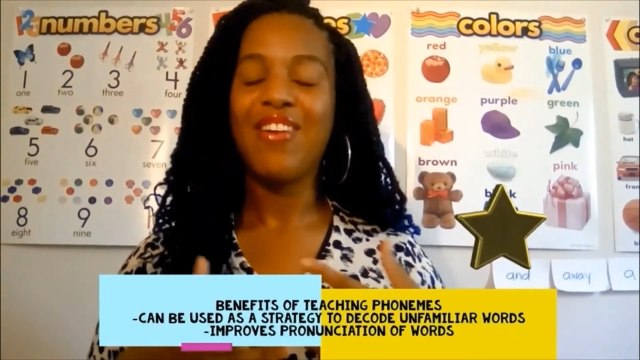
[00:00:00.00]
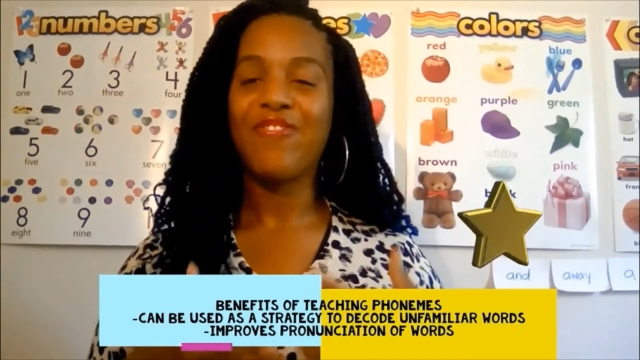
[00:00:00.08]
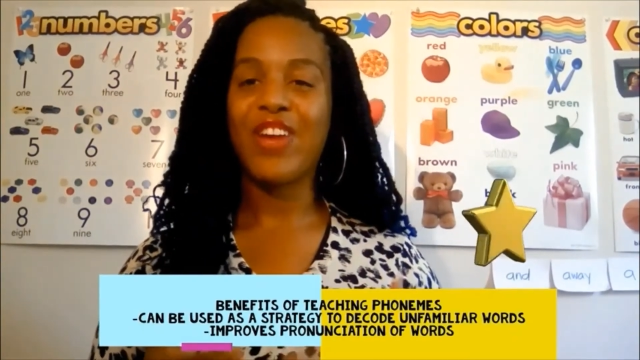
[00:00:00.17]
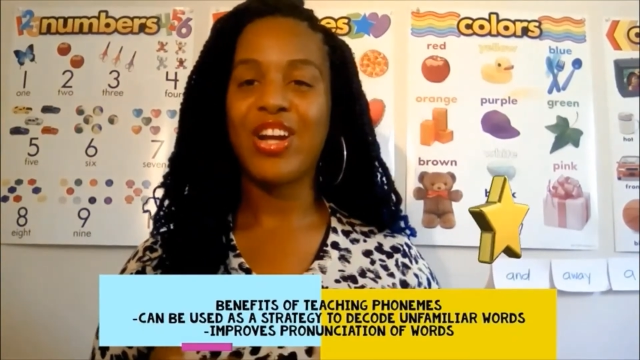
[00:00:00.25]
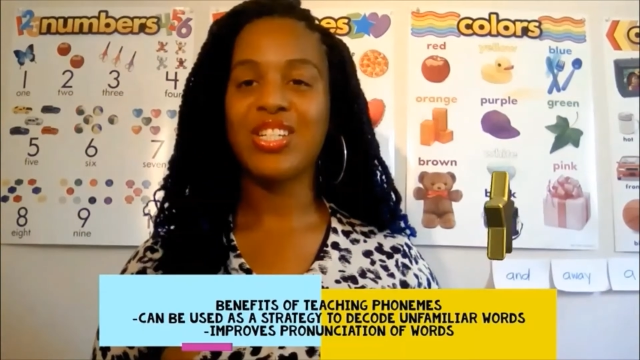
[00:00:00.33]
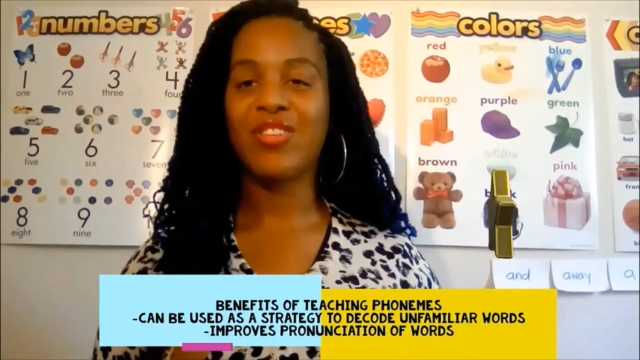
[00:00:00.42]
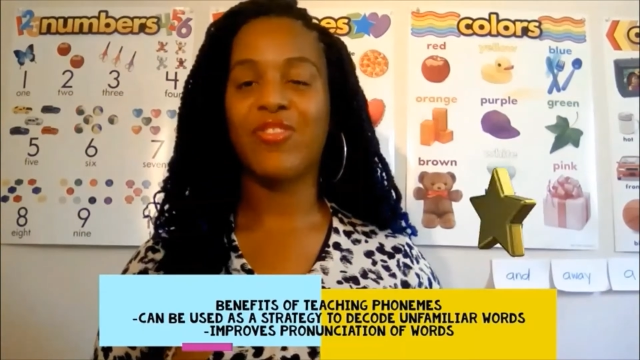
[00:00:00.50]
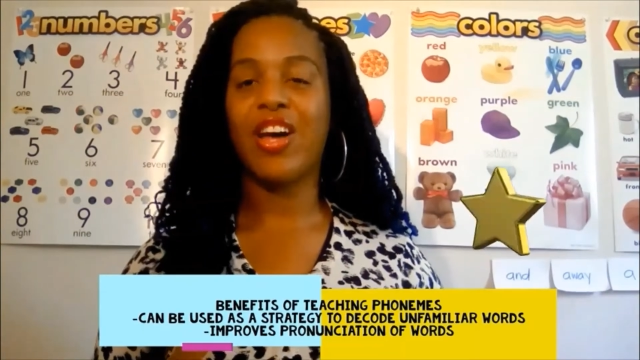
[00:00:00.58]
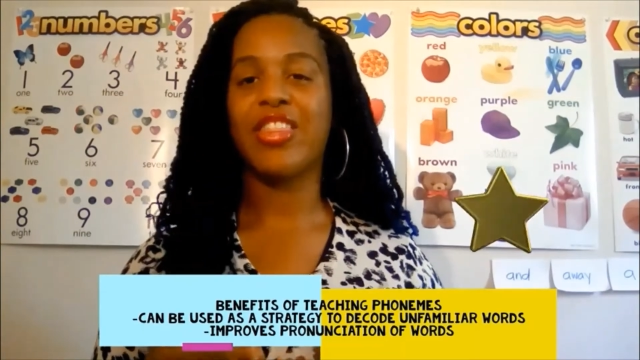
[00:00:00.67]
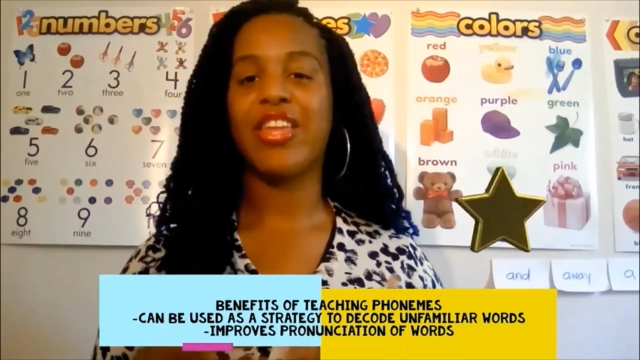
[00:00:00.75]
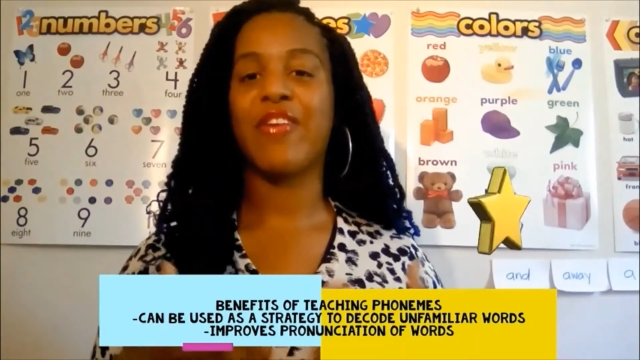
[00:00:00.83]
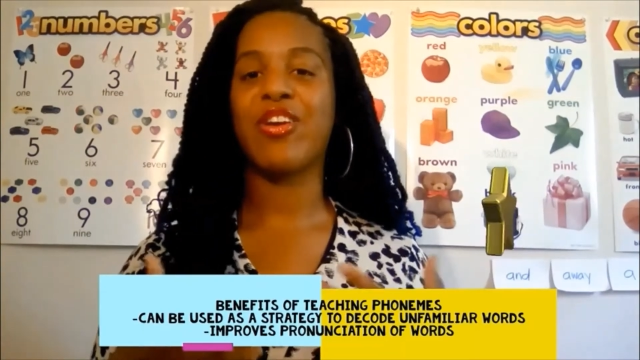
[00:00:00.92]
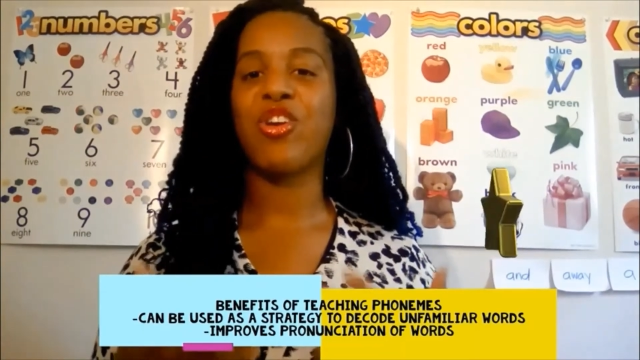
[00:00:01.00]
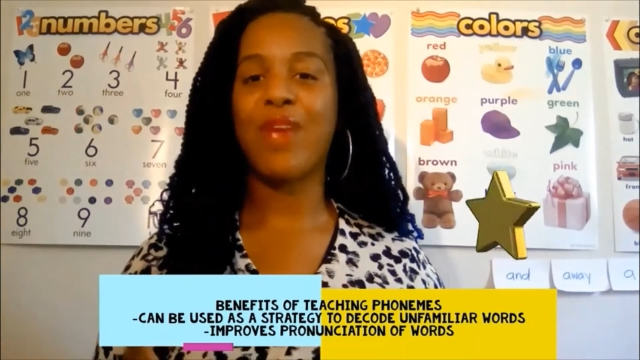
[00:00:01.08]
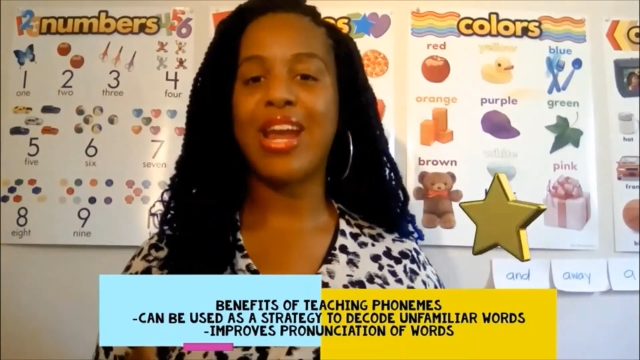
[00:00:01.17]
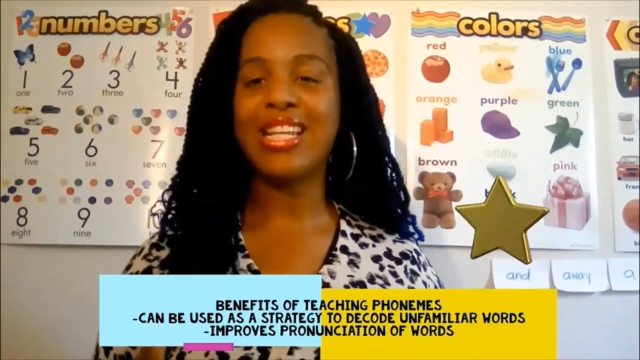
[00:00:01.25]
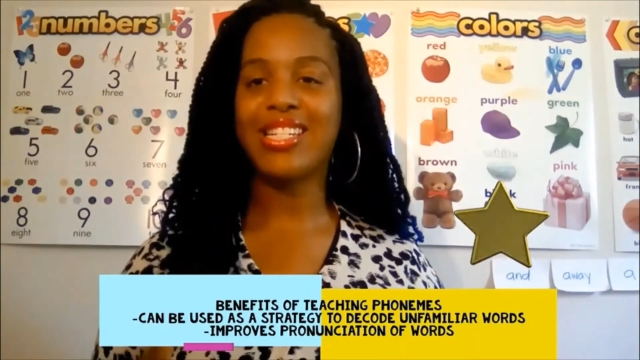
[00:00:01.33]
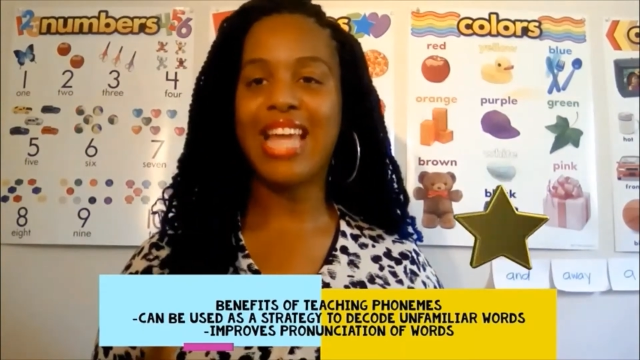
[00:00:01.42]
First of all, they're a
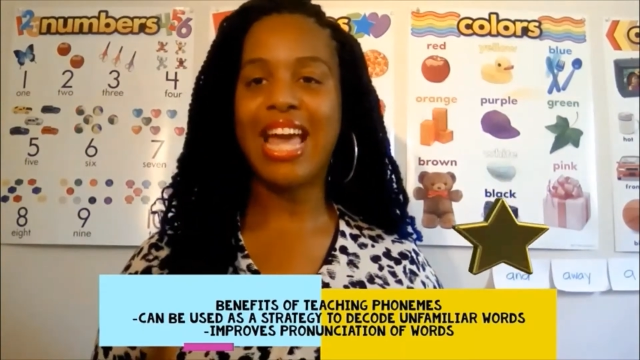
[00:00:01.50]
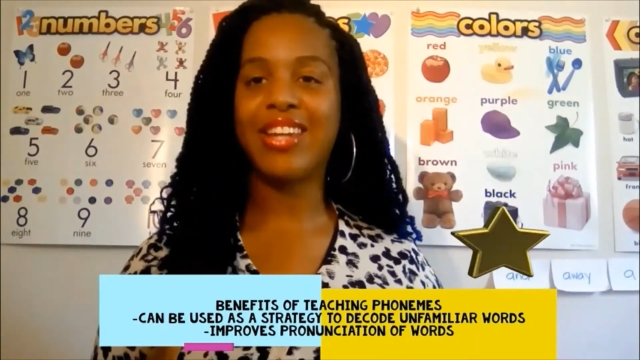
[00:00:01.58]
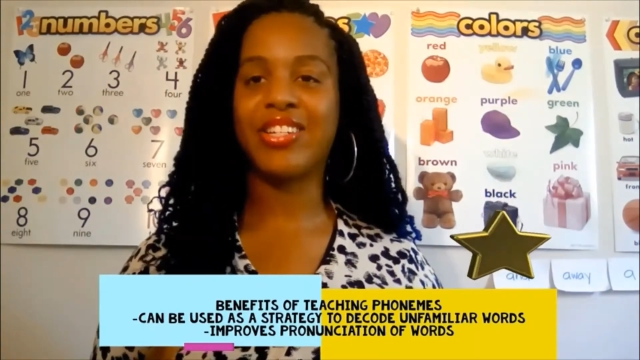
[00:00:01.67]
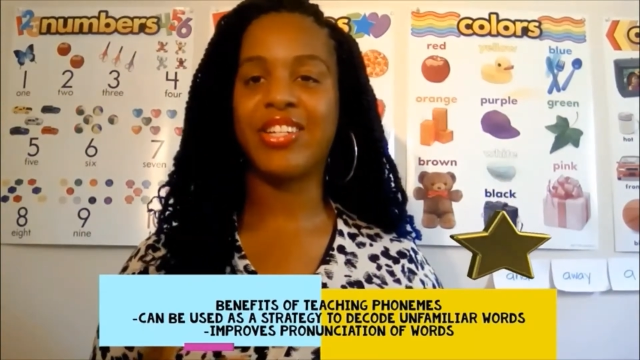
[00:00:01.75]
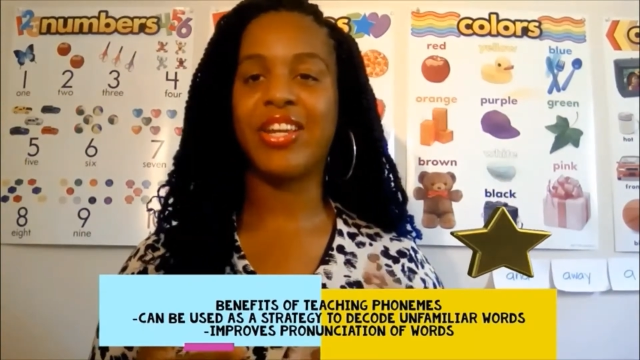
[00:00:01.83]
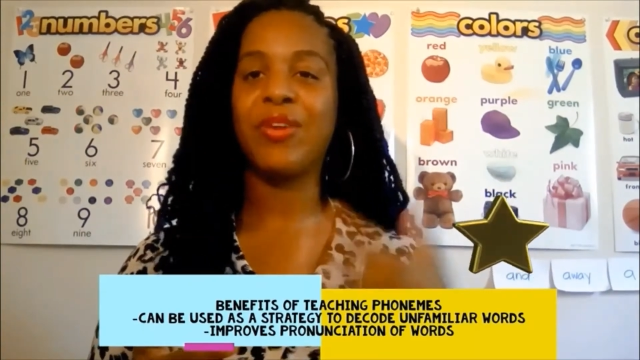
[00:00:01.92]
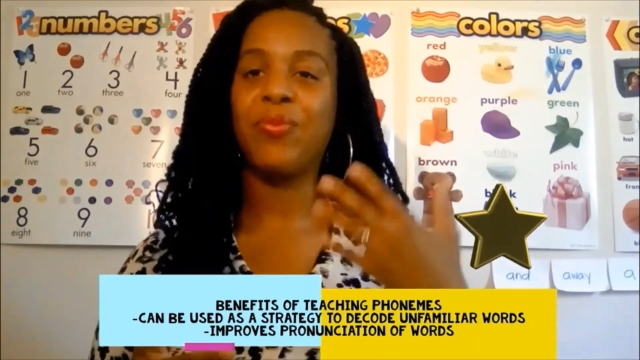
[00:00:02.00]
great strategy